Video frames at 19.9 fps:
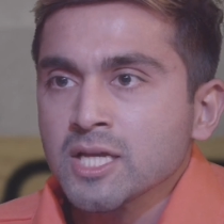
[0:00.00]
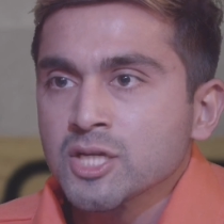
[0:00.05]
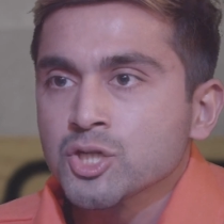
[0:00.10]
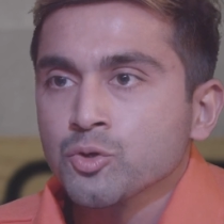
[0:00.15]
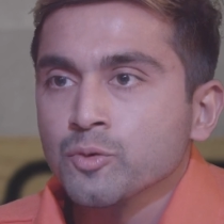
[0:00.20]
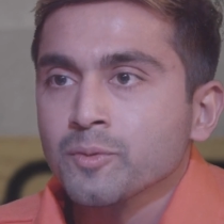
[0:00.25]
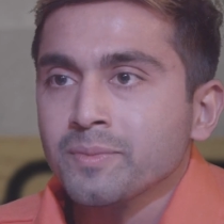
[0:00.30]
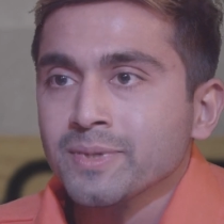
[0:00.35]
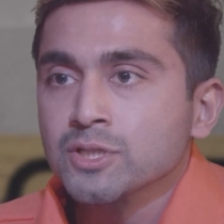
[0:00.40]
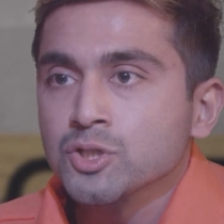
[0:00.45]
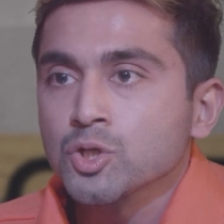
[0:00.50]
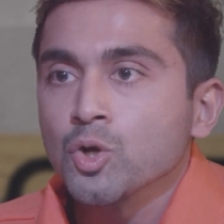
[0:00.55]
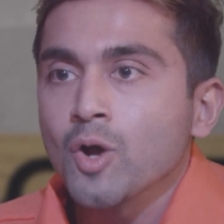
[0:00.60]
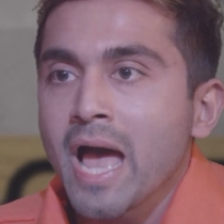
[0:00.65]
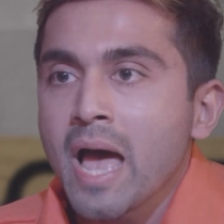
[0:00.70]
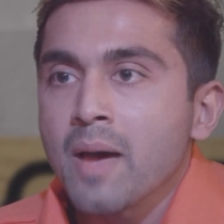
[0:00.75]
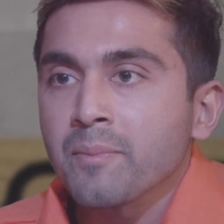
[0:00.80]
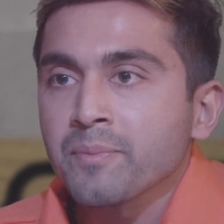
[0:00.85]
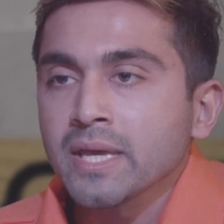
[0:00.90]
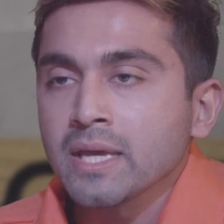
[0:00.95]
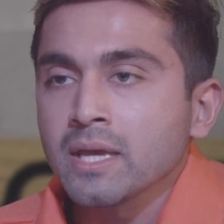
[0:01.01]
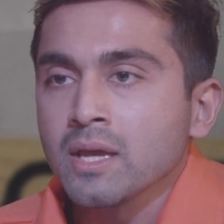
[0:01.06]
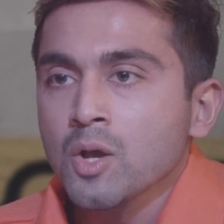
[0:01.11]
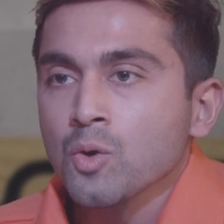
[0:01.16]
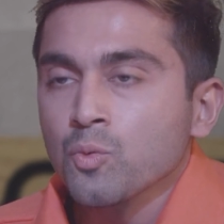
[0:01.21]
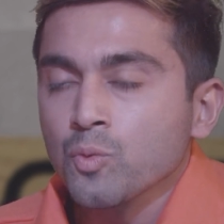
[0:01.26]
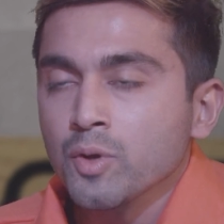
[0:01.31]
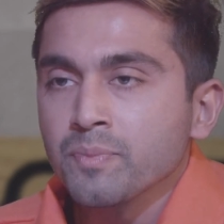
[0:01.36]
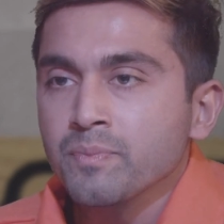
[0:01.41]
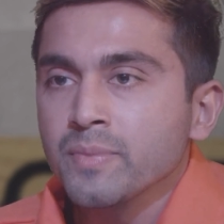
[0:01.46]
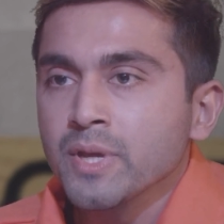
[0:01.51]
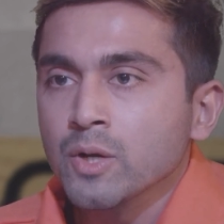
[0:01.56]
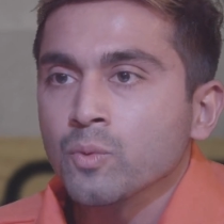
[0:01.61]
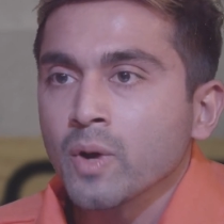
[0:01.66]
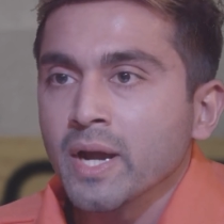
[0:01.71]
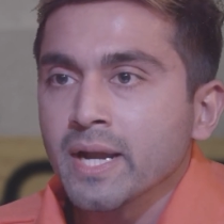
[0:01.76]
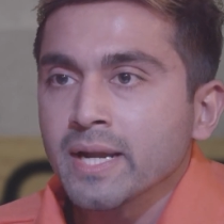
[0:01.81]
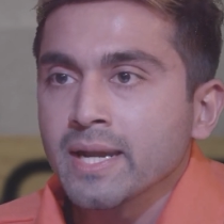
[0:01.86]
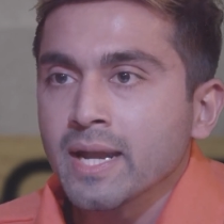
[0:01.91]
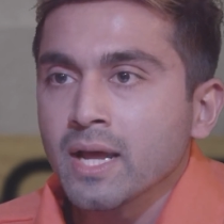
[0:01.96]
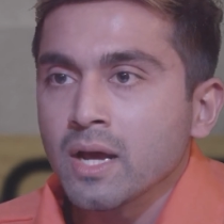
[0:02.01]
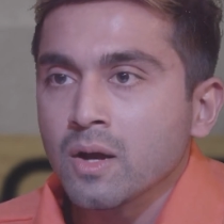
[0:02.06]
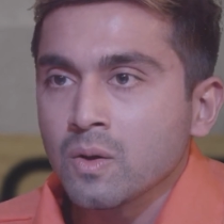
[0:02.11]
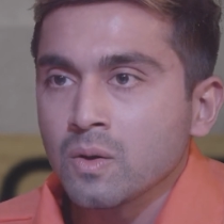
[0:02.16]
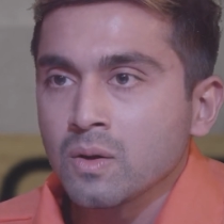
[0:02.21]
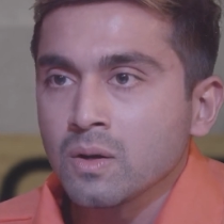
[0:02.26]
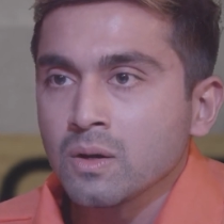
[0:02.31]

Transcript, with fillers: She would have been so happy with me right now.